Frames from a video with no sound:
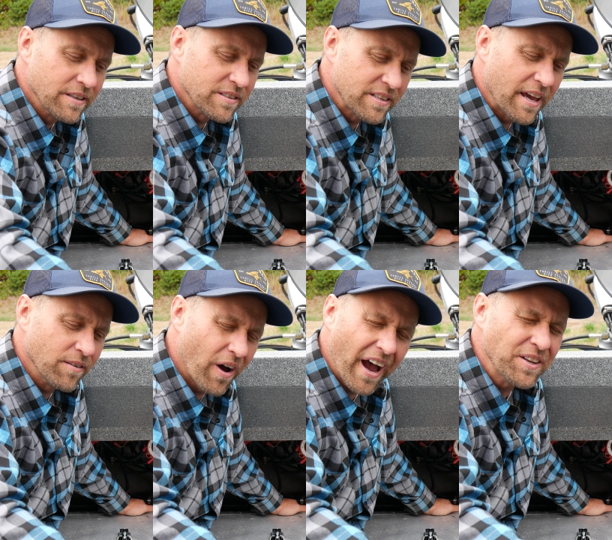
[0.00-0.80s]

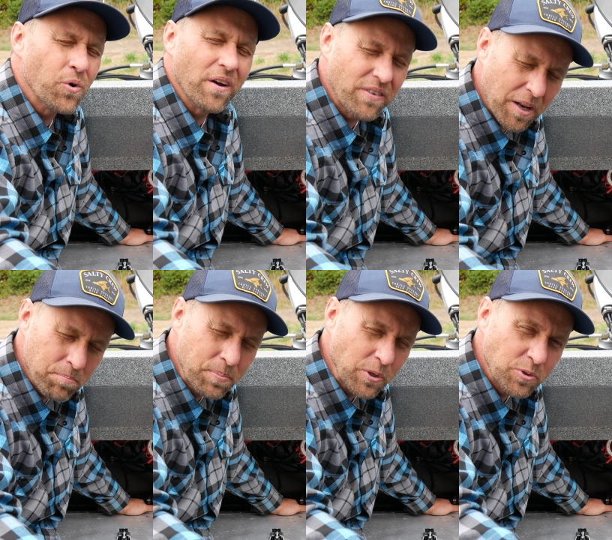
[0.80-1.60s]
said, I know I've got a
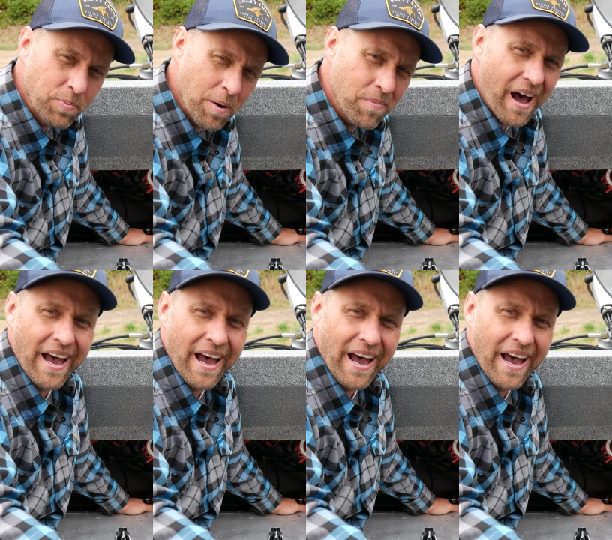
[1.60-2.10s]
bilge pump.